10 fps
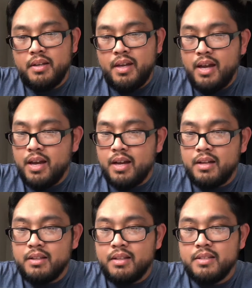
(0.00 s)
yeah,
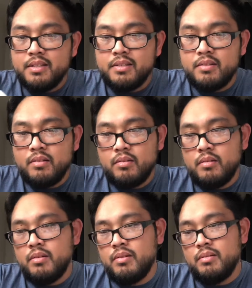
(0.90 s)
this is. Oh
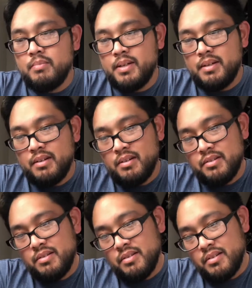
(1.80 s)
my gosh.